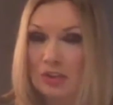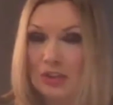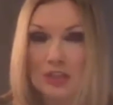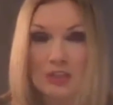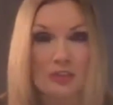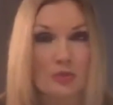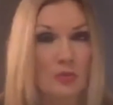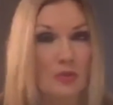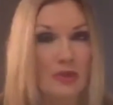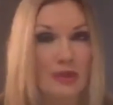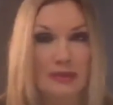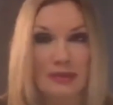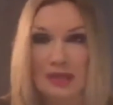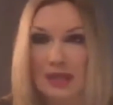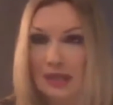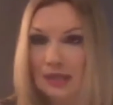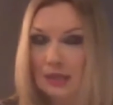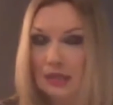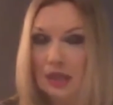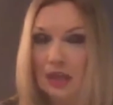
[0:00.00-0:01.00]
He's the one
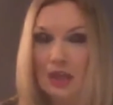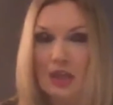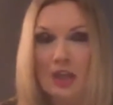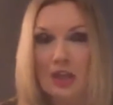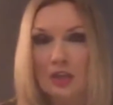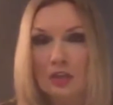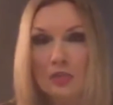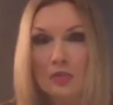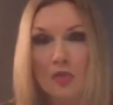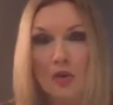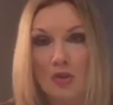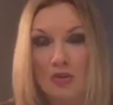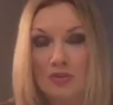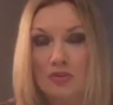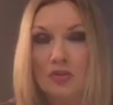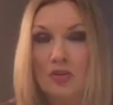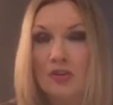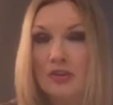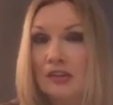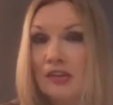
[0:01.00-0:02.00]
that you all
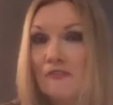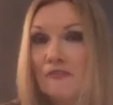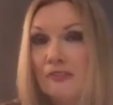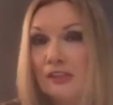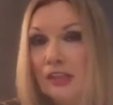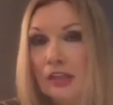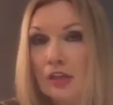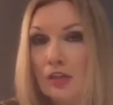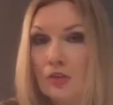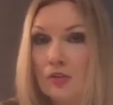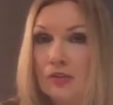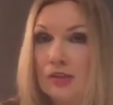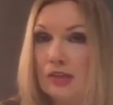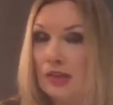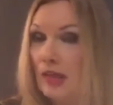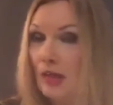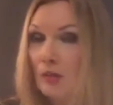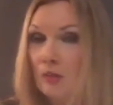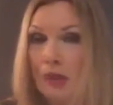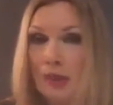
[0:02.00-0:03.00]
saw in that video
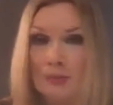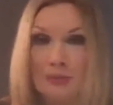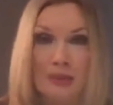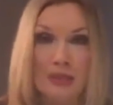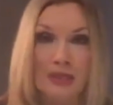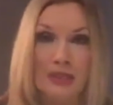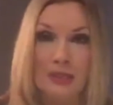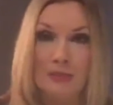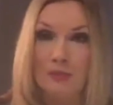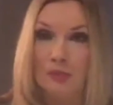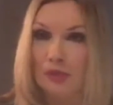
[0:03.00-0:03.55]
that NYPD